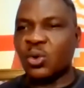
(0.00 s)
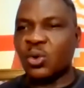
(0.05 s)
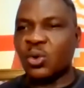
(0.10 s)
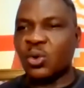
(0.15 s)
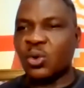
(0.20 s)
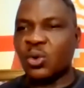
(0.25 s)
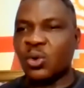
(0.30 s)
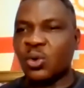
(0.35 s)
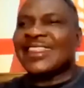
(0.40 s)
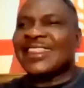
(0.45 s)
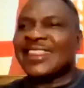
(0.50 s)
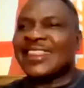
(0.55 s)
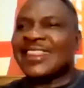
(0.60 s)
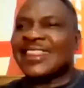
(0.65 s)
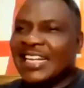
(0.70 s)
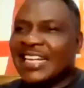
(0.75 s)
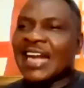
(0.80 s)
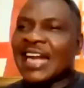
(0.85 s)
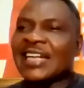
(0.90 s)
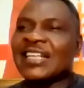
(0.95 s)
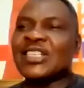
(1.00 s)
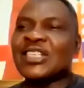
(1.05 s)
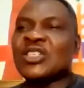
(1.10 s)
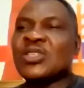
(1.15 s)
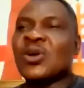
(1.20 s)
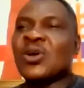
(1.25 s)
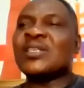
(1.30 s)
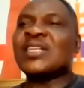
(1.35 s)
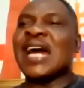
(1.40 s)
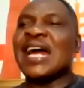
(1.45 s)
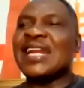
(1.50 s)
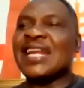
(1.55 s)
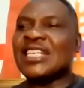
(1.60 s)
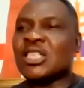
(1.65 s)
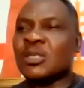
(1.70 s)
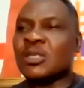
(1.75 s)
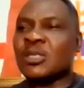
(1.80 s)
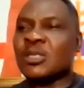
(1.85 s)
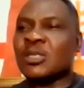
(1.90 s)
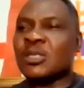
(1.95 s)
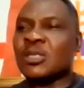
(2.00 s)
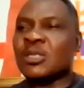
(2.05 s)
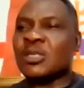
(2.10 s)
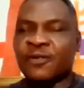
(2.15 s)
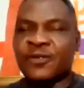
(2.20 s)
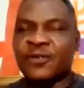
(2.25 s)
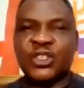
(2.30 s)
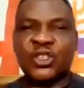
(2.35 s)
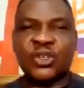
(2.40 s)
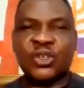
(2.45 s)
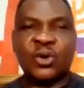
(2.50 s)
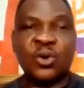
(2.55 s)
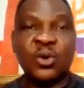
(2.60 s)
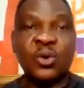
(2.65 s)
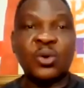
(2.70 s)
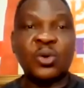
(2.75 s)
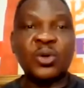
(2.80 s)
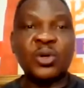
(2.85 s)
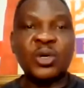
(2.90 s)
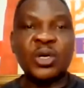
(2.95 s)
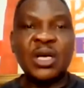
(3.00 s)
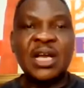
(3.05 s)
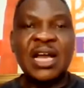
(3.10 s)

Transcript: Anything that is not an expression of this scroll